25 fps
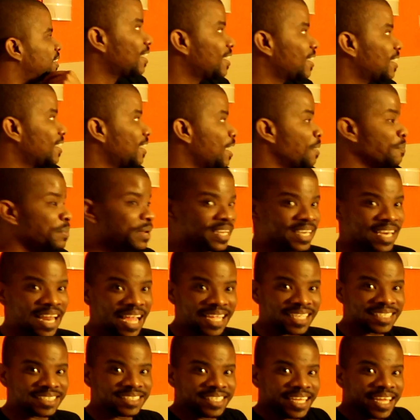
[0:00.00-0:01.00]
I mean, it be
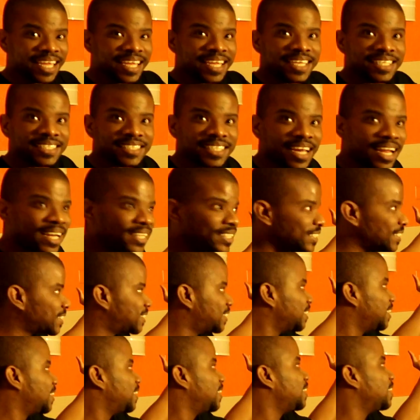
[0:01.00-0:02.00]
nice days, and I just
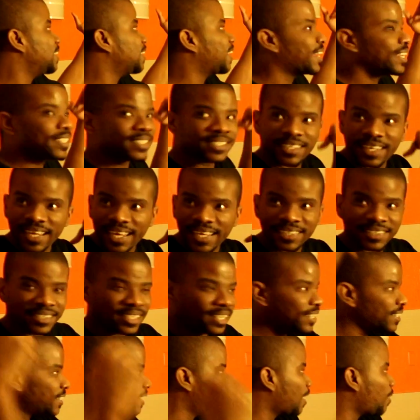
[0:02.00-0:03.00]
sit here like it's a nice
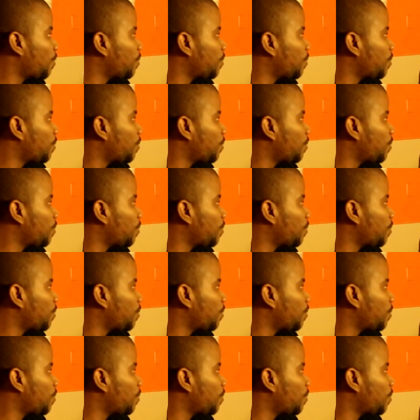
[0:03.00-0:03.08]
day today.